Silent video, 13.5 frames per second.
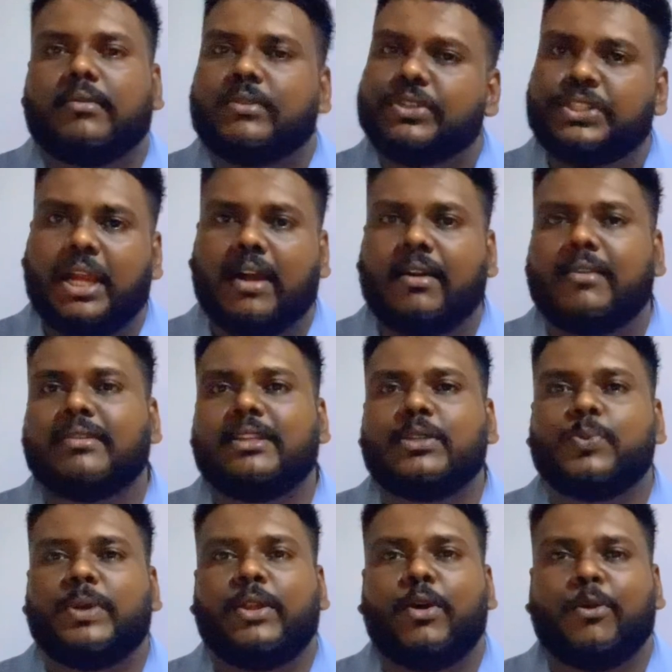share this
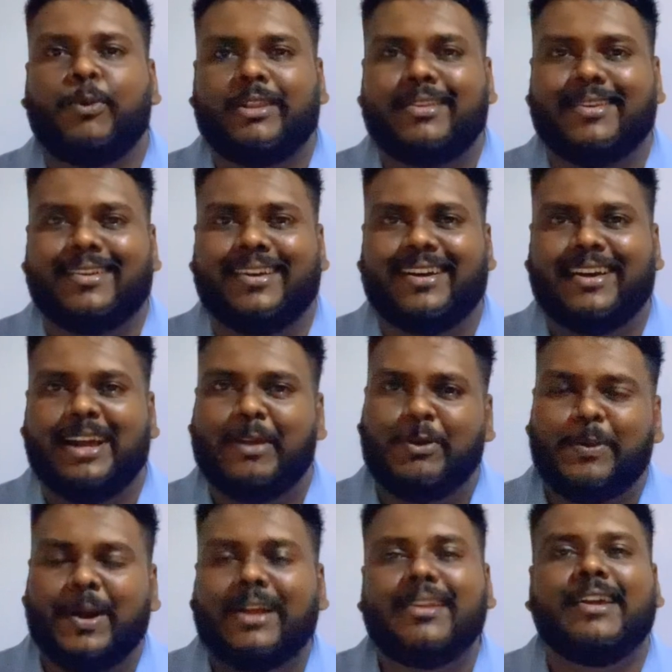video with uh,
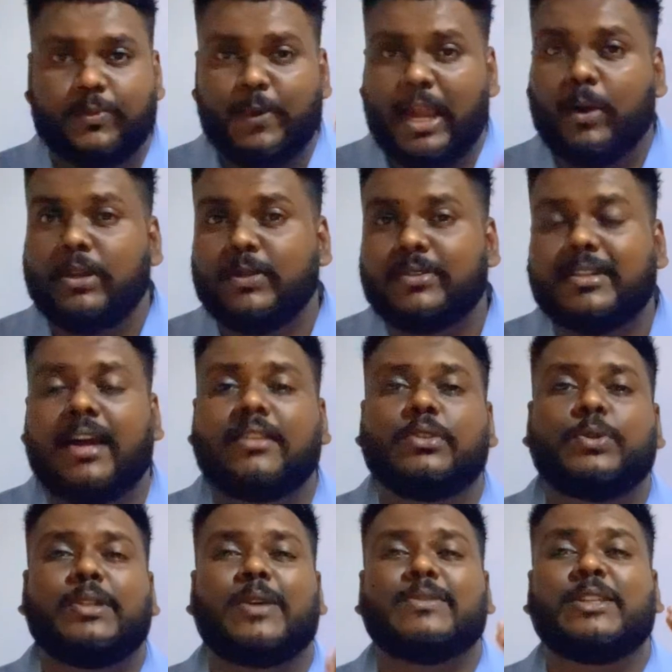everyone. We are going to start
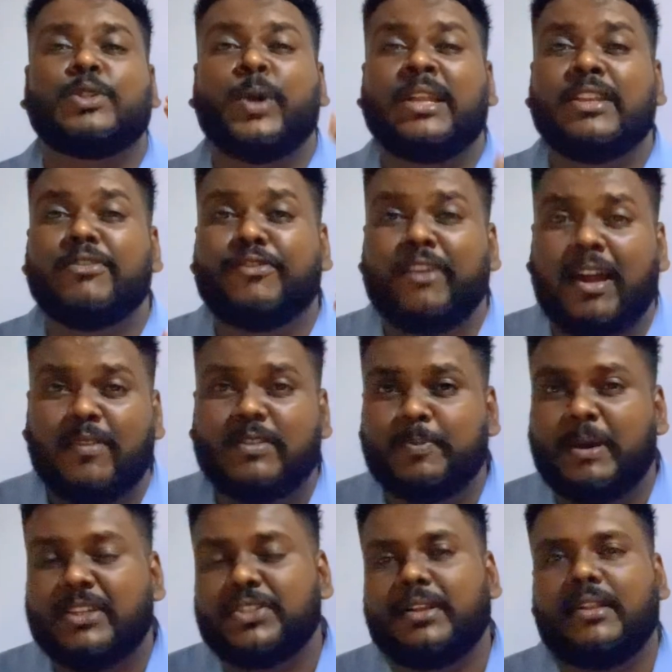2025
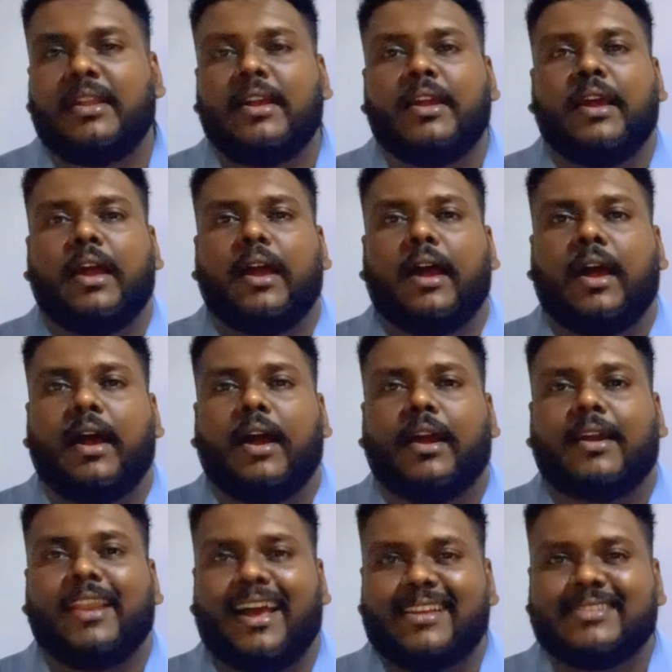special
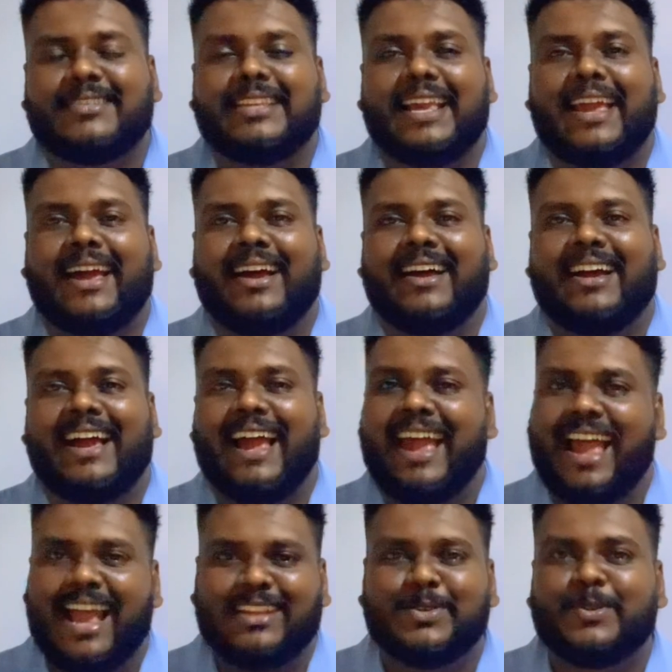classes uh,
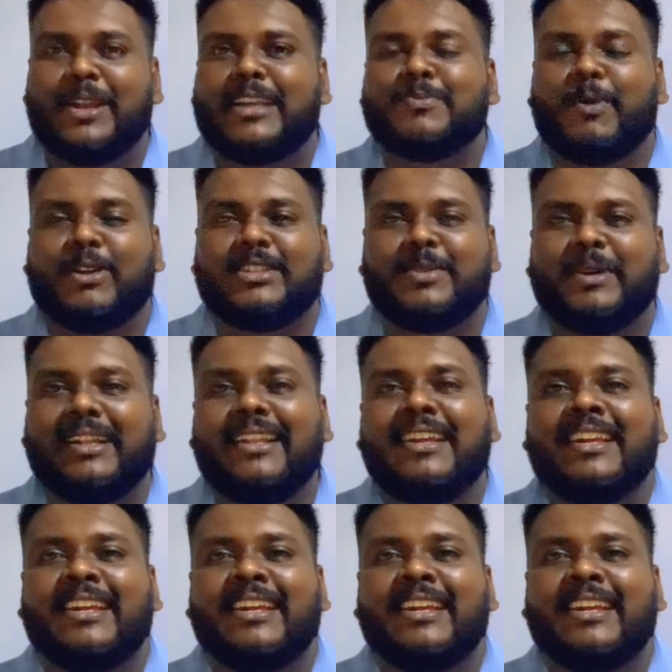as soon as possible.